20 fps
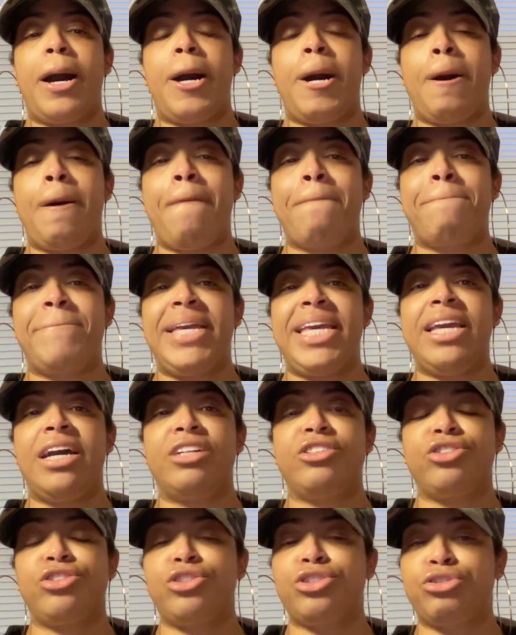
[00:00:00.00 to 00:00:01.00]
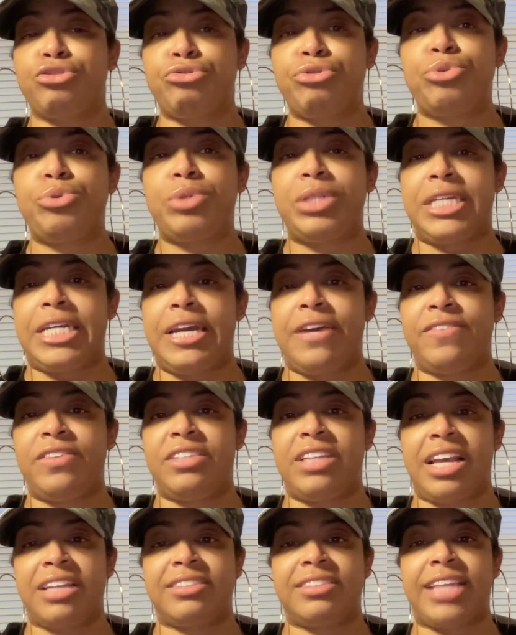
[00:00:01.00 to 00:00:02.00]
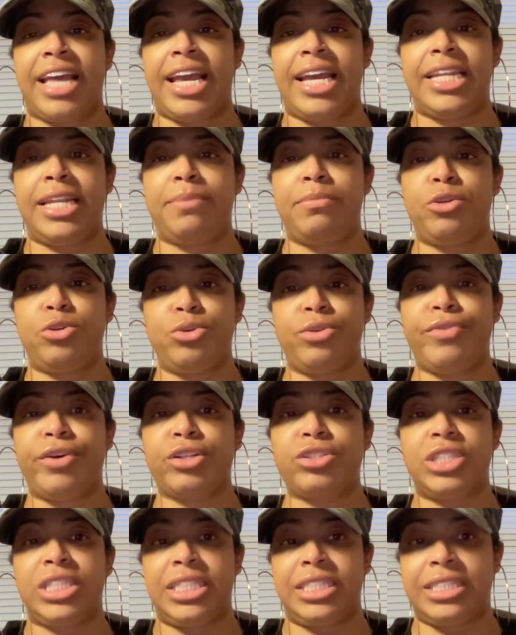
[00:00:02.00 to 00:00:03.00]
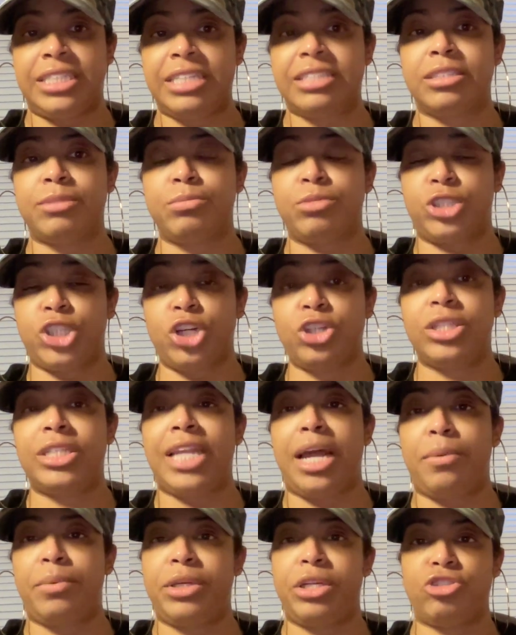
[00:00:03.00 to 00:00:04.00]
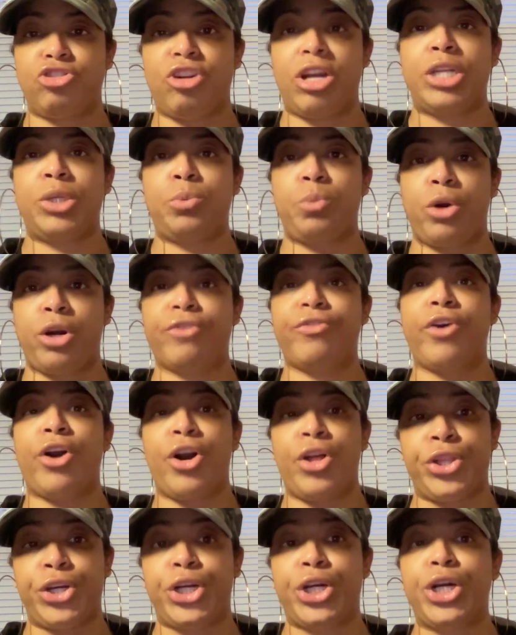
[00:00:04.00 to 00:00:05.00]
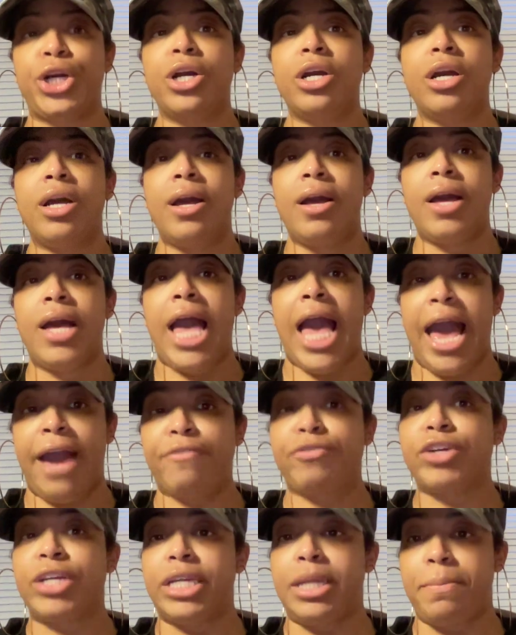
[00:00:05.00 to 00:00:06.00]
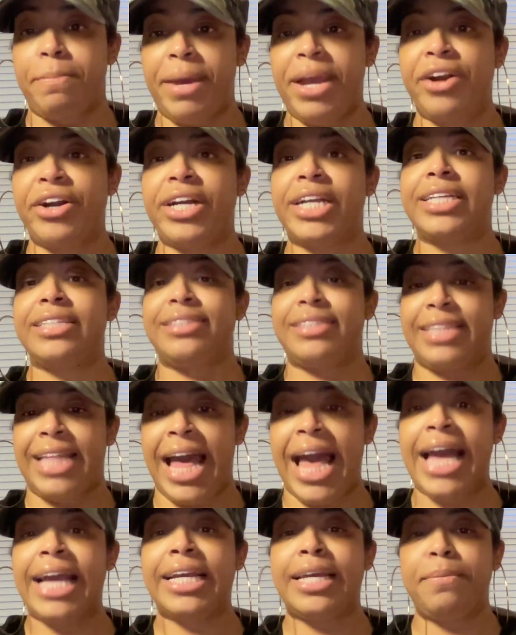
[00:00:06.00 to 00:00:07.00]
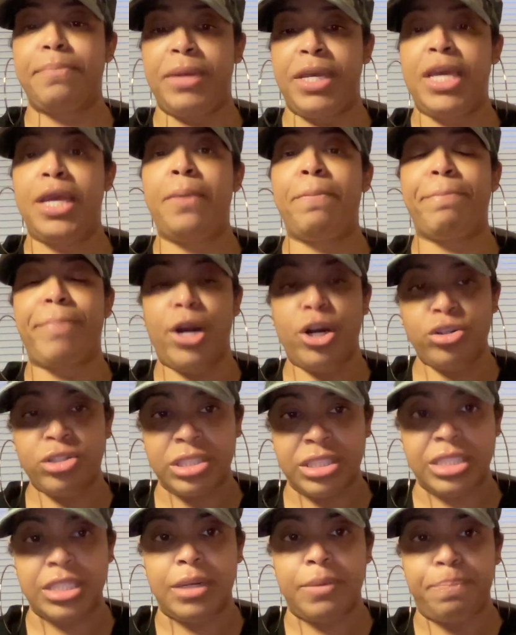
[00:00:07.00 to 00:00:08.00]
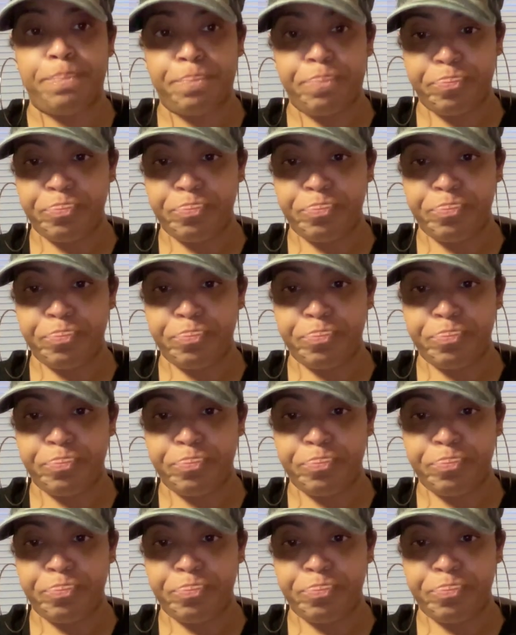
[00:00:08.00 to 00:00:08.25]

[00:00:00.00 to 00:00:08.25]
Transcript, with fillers: um, be under the scrutiny of the Texas A&M University system, certainly not when you're trying to work for other African Americans. That can be burdensome.